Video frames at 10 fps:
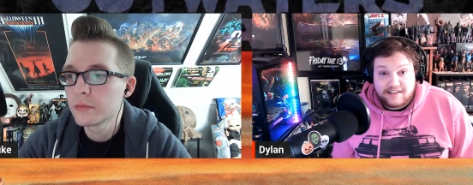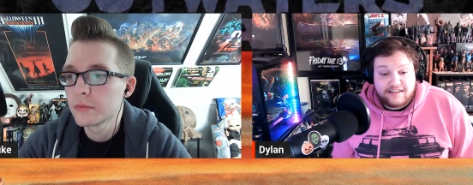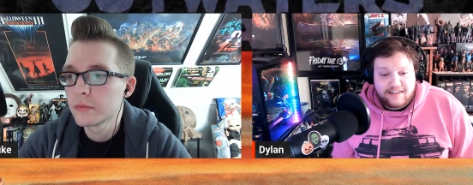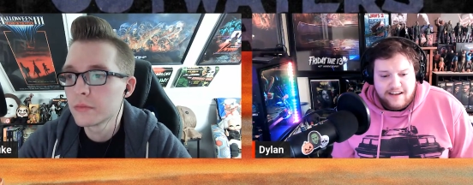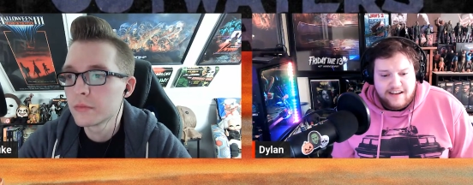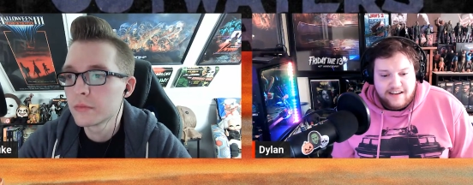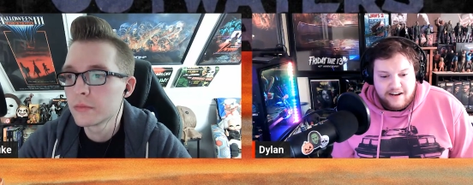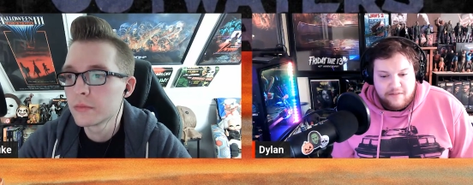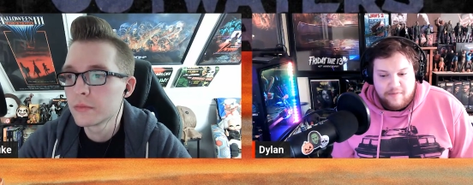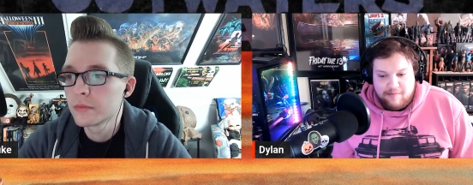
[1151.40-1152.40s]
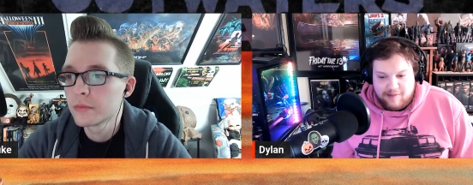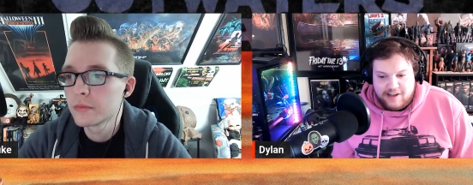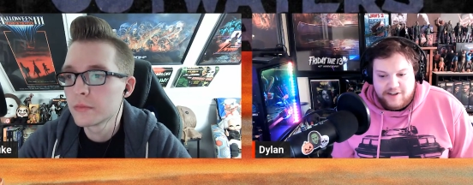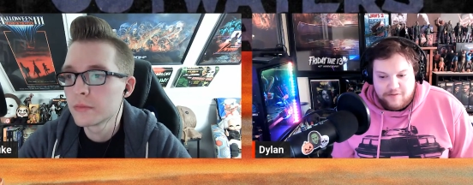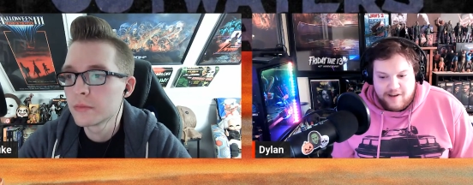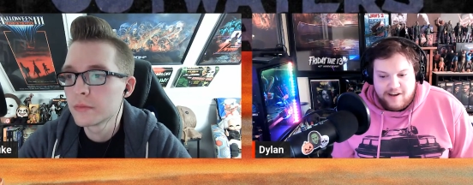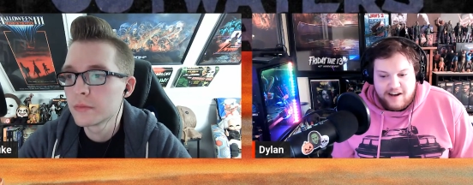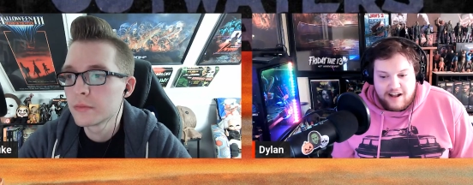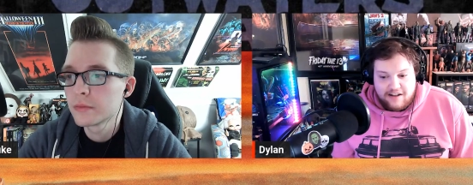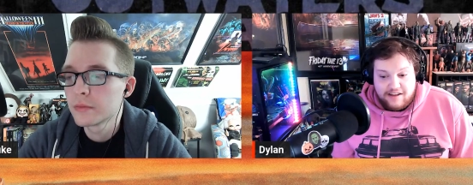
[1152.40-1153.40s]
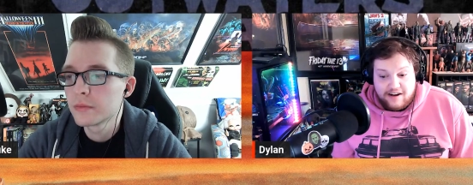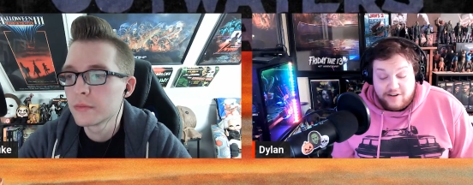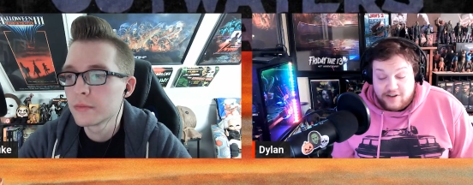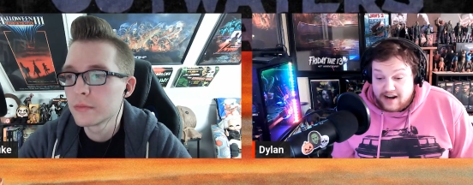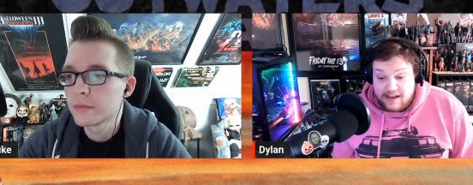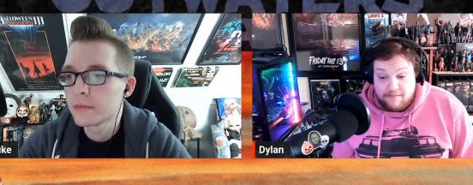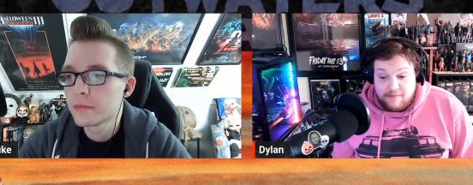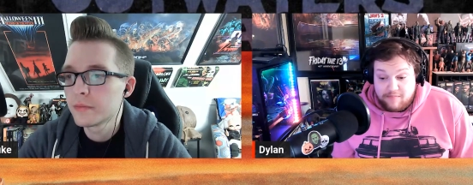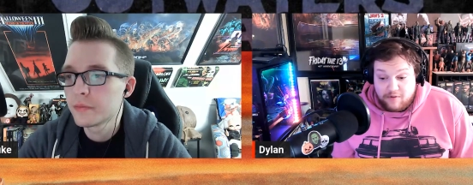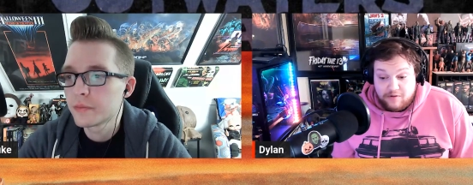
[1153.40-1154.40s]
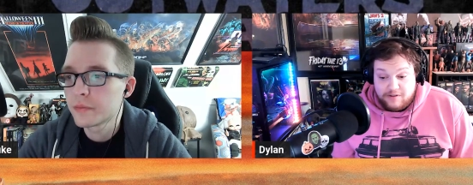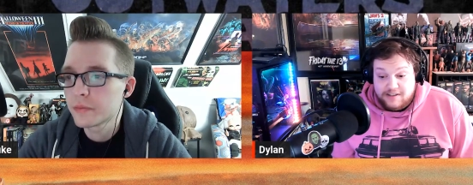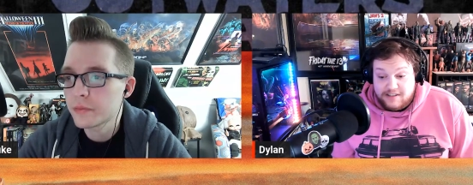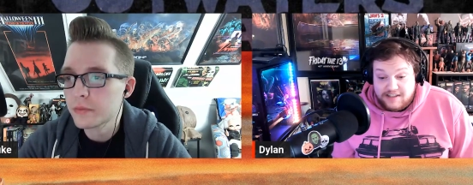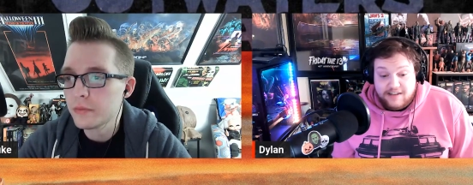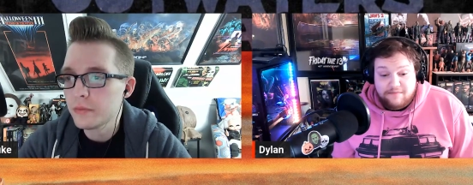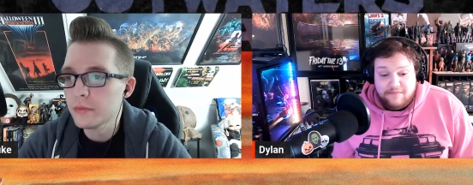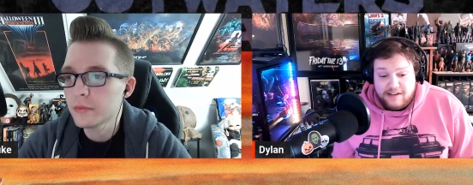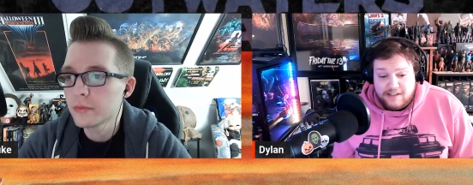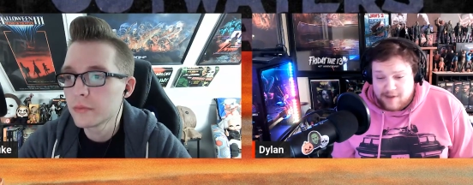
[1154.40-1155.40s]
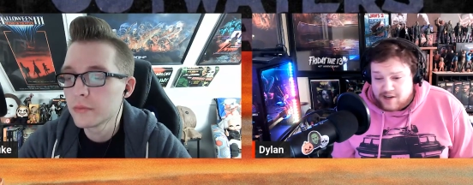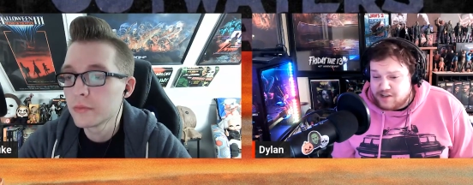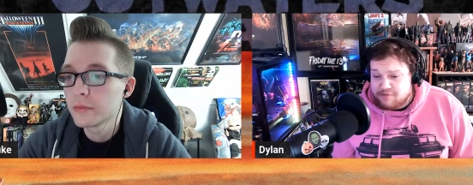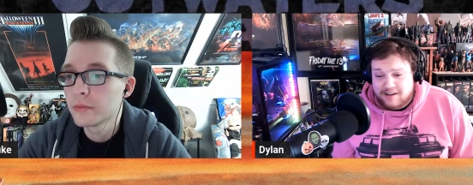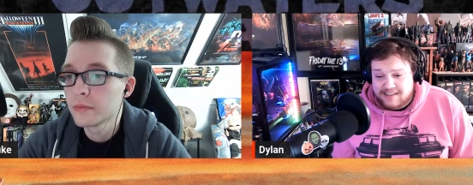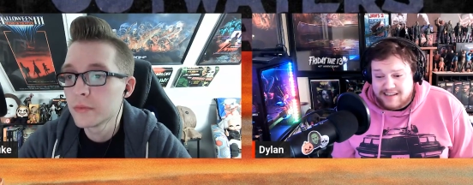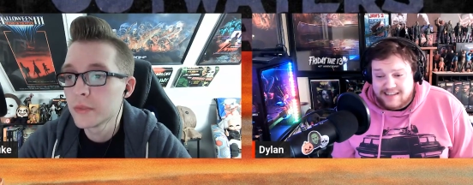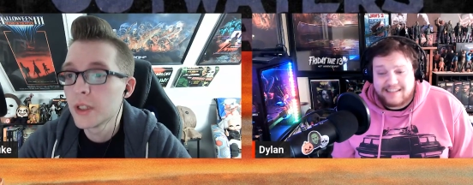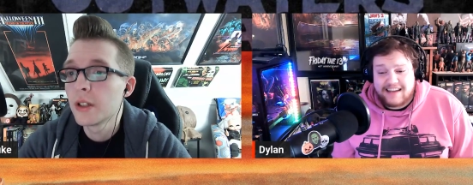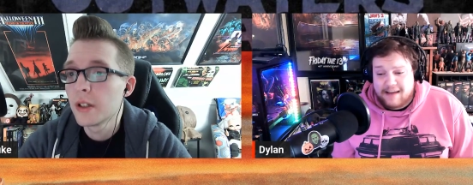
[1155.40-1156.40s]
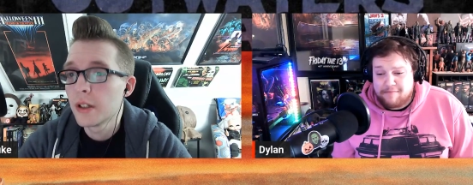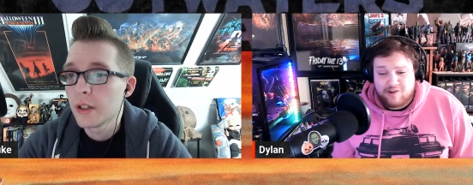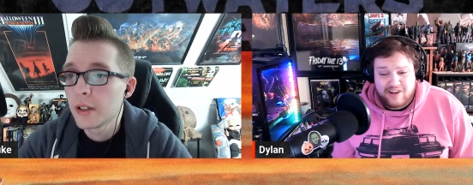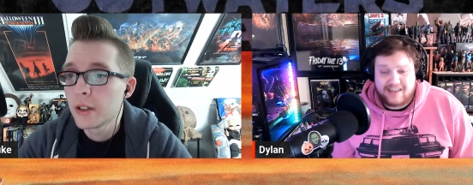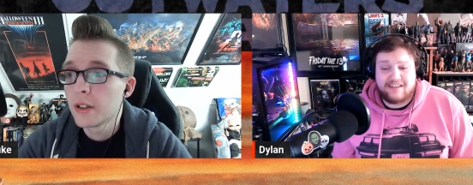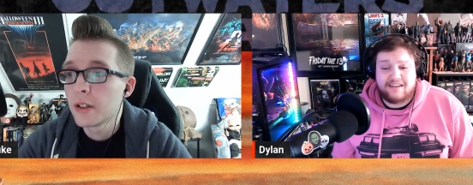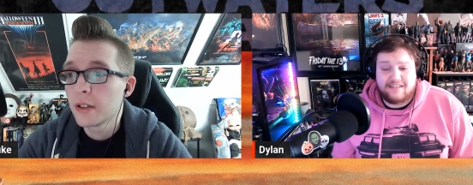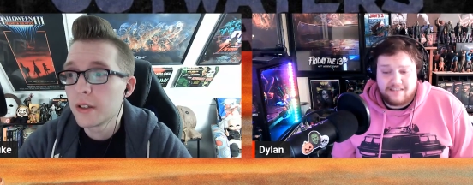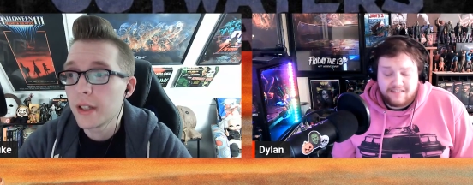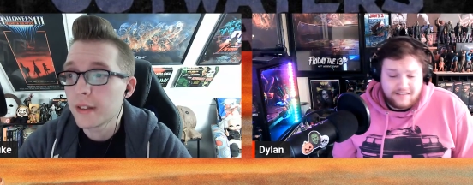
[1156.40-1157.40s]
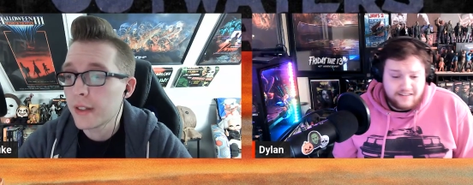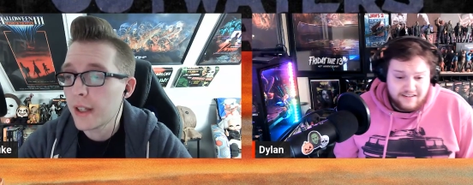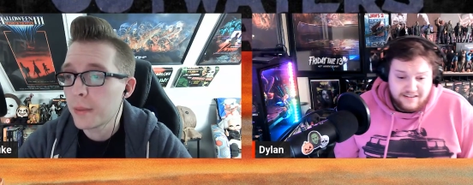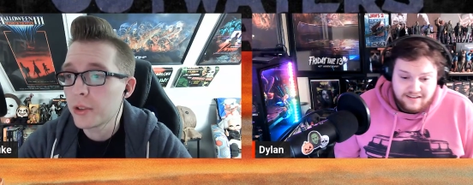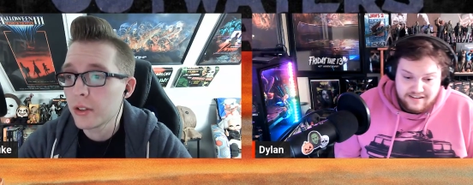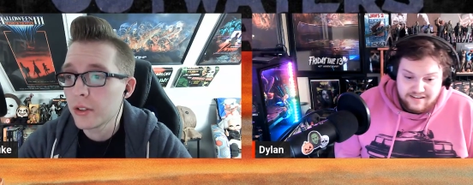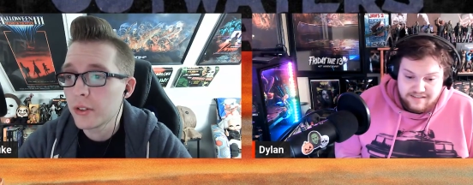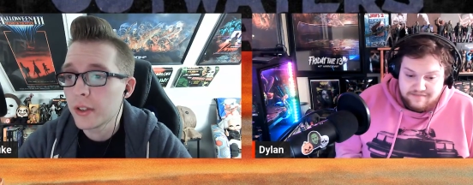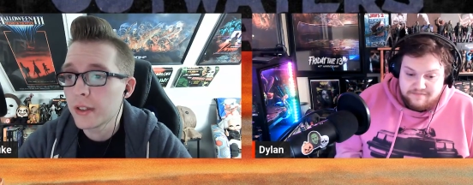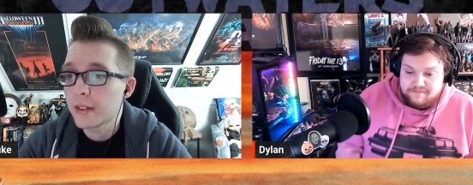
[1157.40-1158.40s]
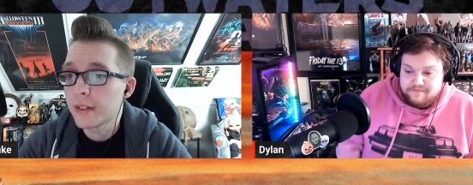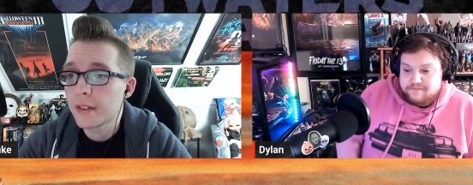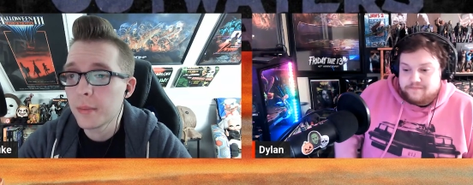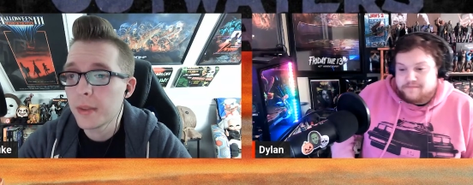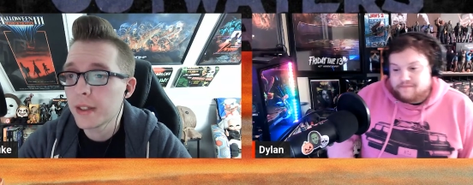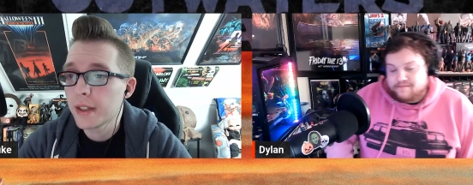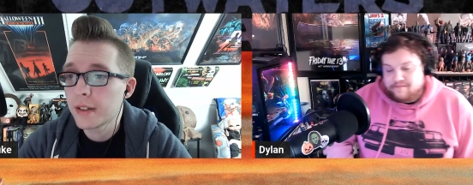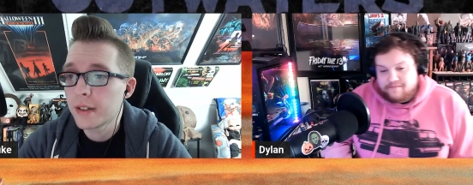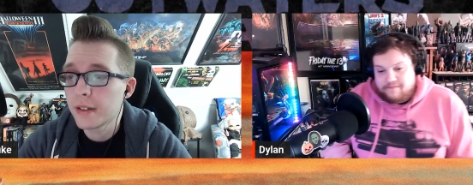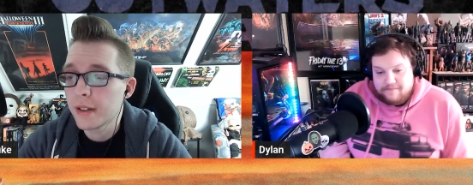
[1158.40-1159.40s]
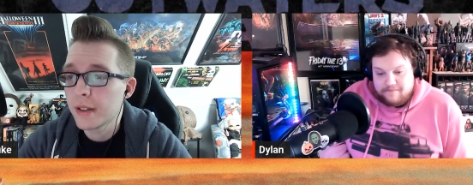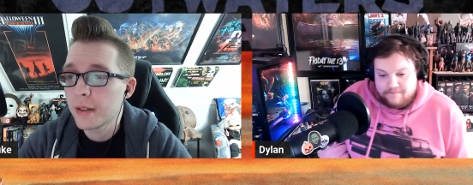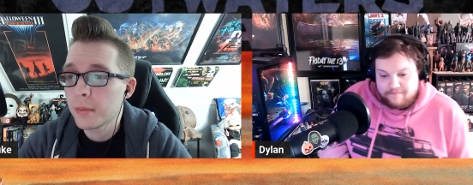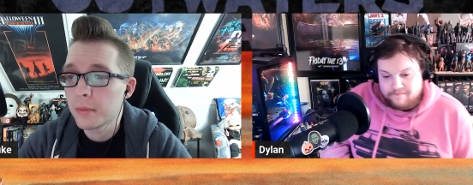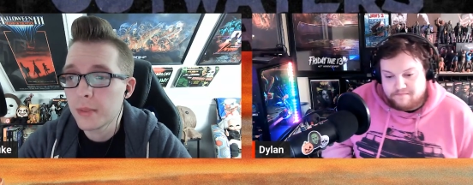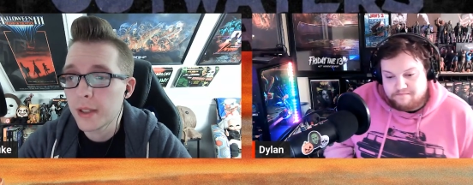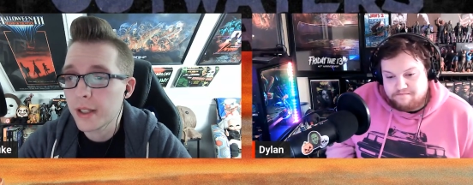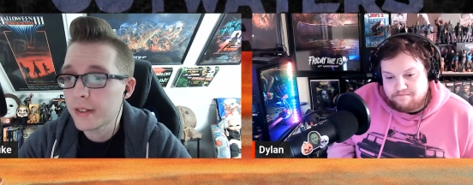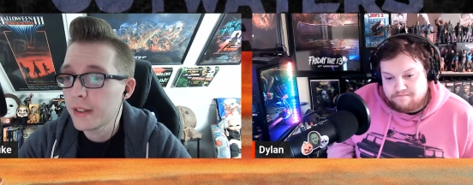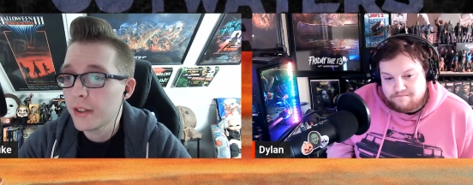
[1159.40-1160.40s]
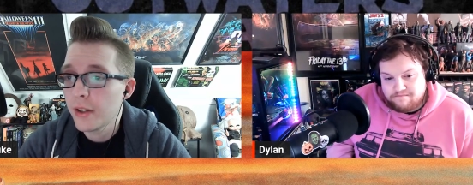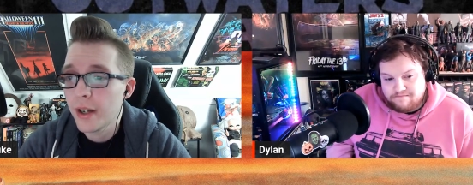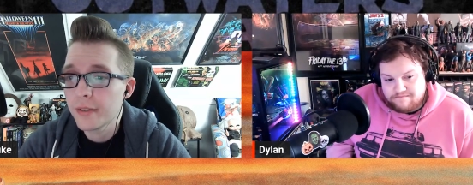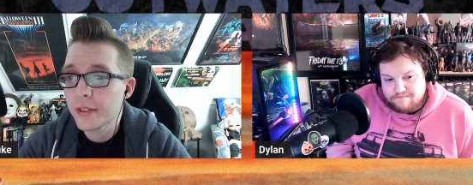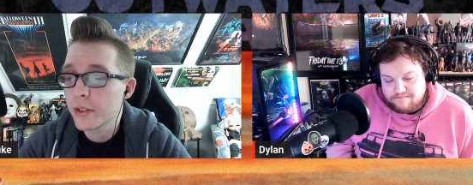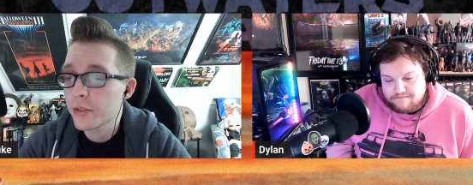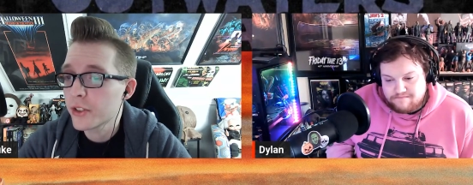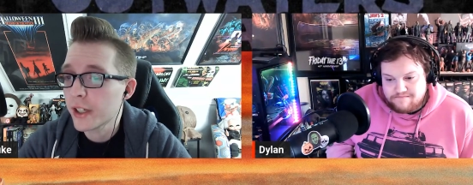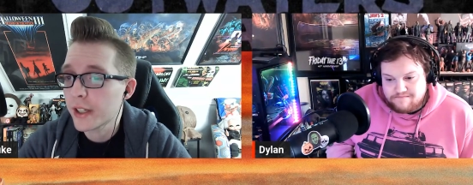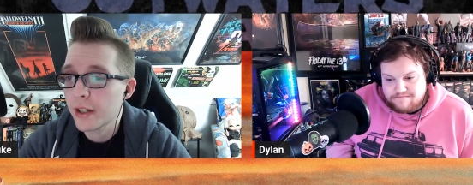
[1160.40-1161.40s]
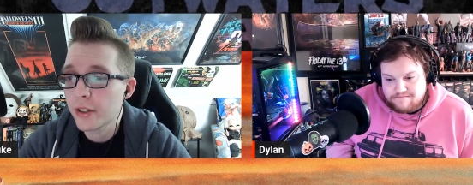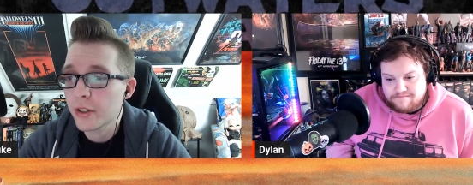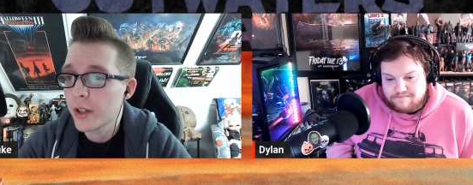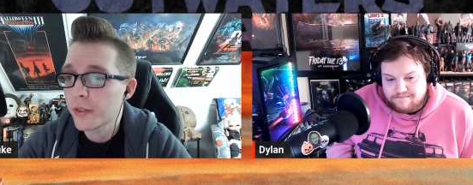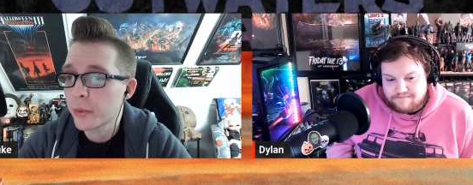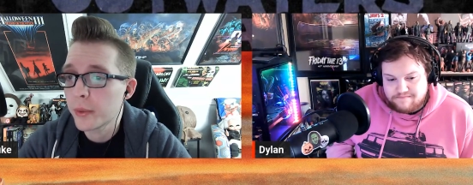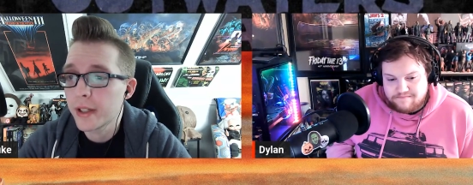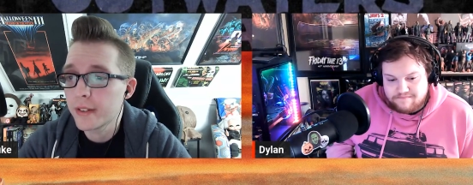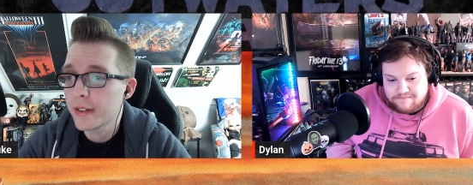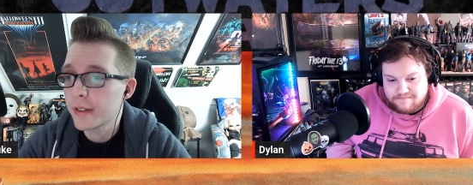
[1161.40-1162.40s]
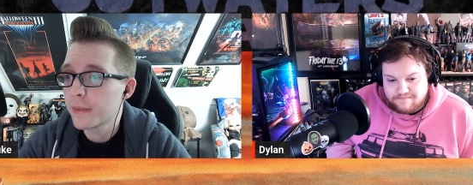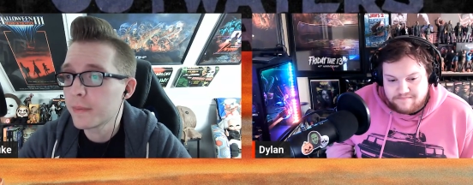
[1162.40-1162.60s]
Speaker 1: and, you know, be able to get your opinion out there and try to get people to see something, especially when it's this damn unique.
Speaker 2: Yes, absolutely. It's something that's, um, like I said, you have to go check out, go out of your way to see it.